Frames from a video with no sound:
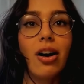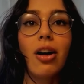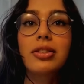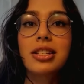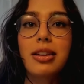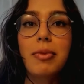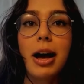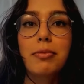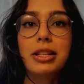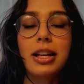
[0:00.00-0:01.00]
all teaming
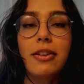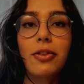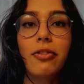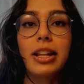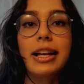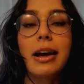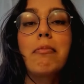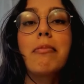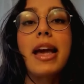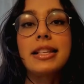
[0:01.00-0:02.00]
up to leave you feeling
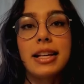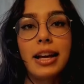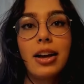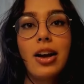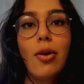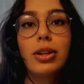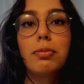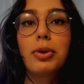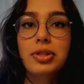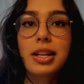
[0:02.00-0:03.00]
amazing with
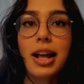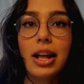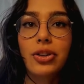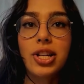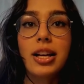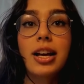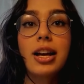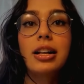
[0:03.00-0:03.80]
boosted energy,